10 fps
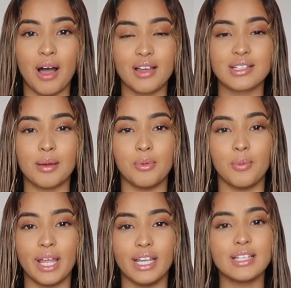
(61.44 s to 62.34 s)
past couple
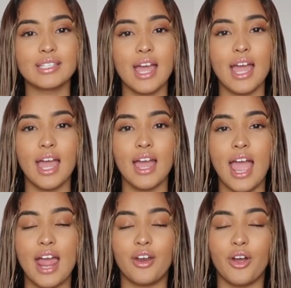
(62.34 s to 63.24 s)
weeks
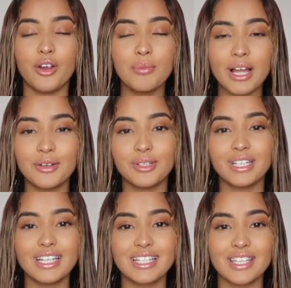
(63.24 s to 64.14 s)
and oh my
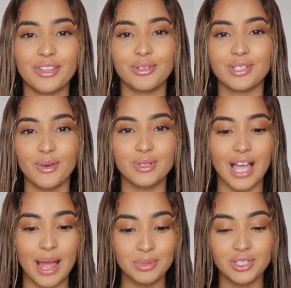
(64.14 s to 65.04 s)
goodness, the results
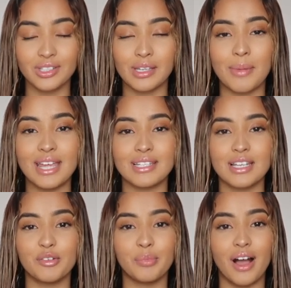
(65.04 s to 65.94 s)
are absolutely
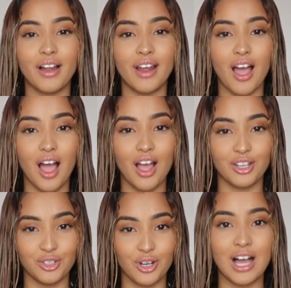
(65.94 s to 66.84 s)
amazing, but
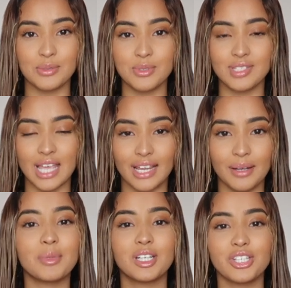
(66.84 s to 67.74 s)
you guys will see.
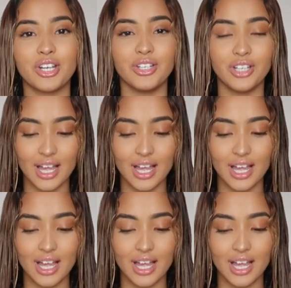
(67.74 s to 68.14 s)
I'm gonna show you